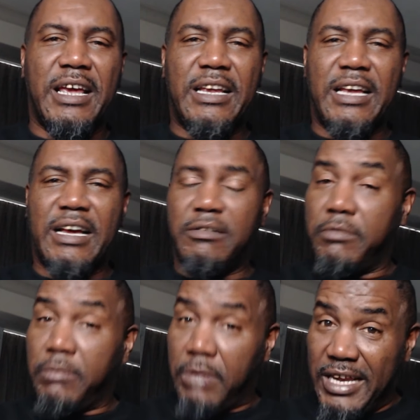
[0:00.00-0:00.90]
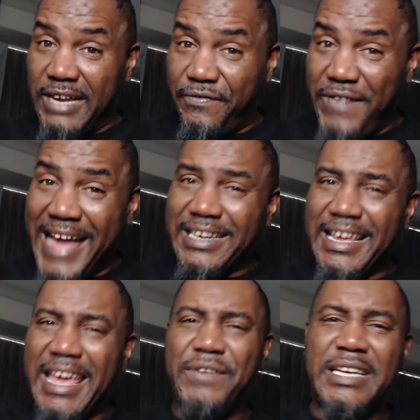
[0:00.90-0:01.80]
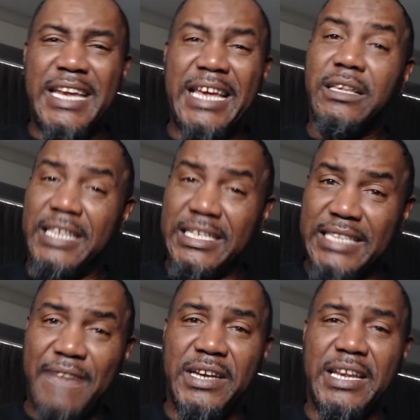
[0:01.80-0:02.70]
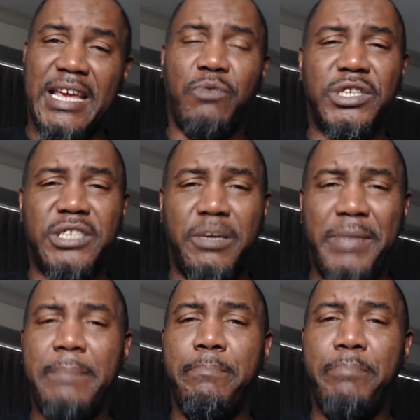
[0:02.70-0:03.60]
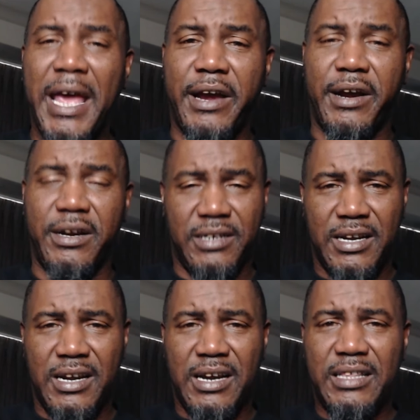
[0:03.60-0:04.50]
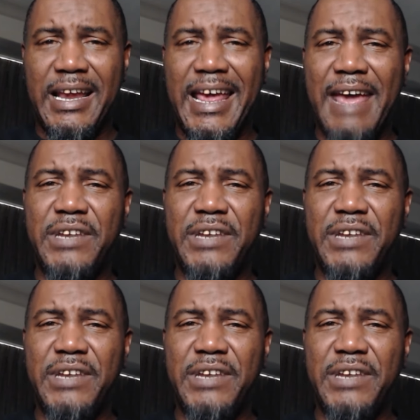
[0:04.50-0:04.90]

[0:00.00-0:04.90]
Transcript: Uh, in fact, Heavy D, this Heavy D, was a bit bigger than Heavy